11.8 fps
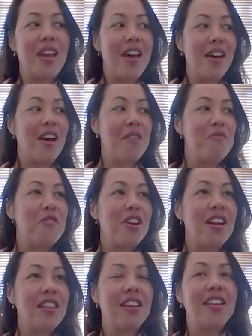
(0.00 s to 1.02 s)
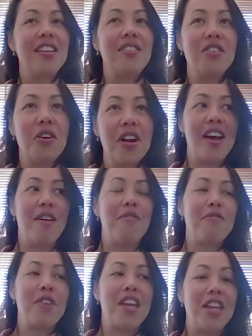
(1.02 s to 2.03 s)
have, I'm very lucky to not
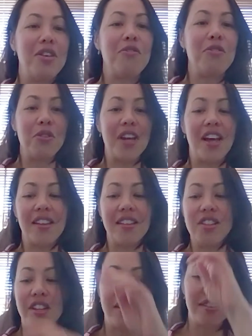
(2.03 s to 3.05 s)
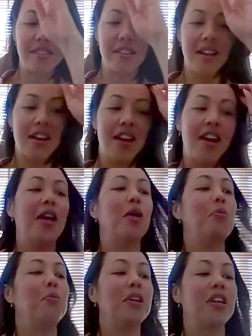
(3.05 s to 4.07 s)
have any food allergies.
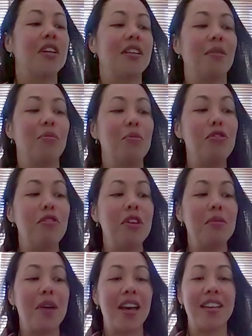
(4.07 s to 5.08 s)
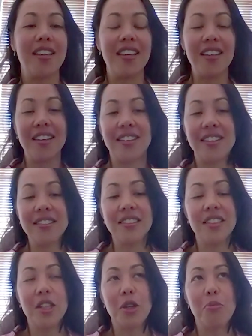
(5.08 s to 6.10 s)
But moving back here,
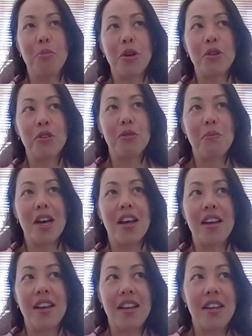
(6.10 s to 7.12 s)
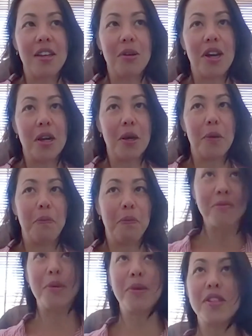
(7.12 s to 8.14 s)
both my
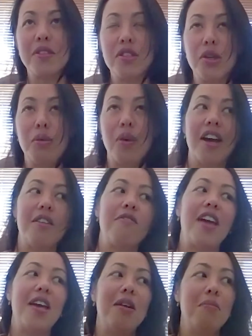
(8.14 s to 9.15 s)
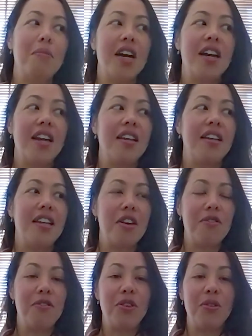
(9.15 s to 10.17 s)
brother's new wife and my
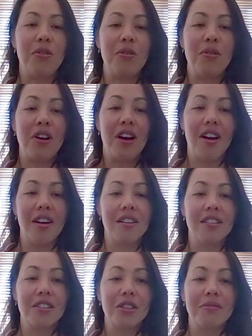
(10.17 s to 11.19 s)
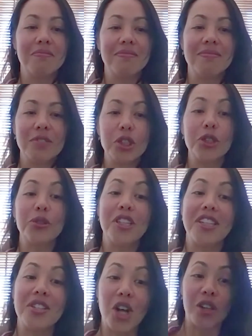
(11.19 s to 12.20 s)
nephew are gluten
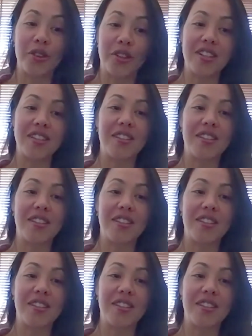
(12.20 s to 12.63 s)
intolerant.